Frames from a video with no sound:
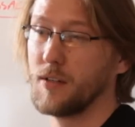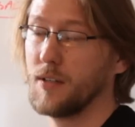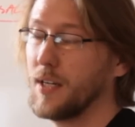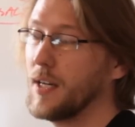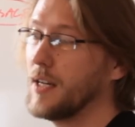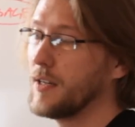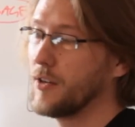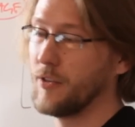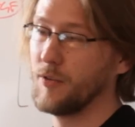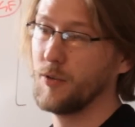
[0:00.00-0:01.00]

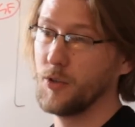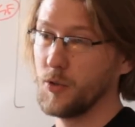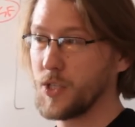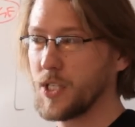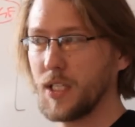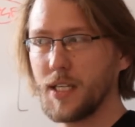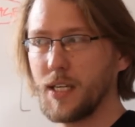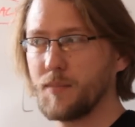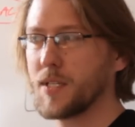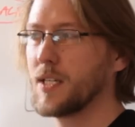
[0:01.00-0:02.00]
Cthulhu
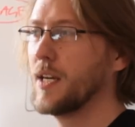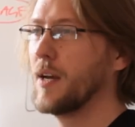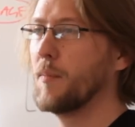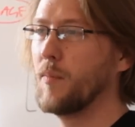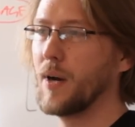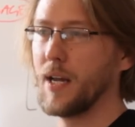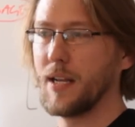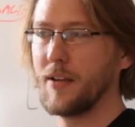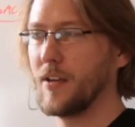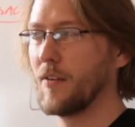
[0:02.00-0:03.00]
sleeps,
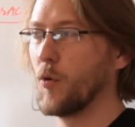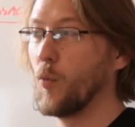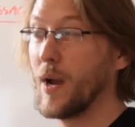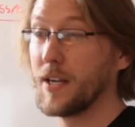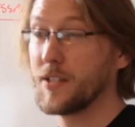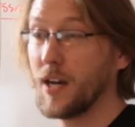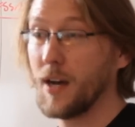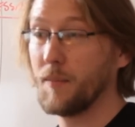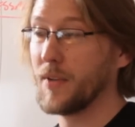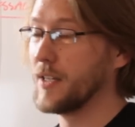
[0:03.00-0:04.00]
but if he ever wakes
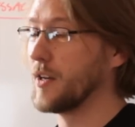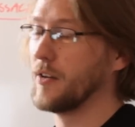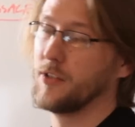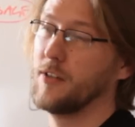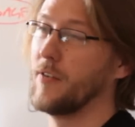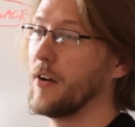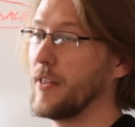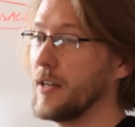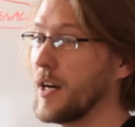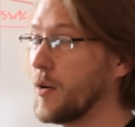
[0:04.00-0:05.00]
up, he's going to devour
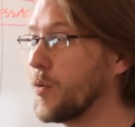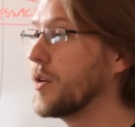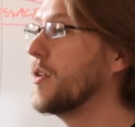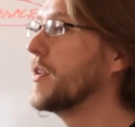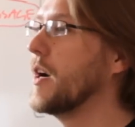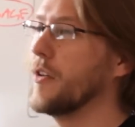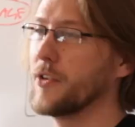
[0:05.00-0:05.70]
the entire world, all the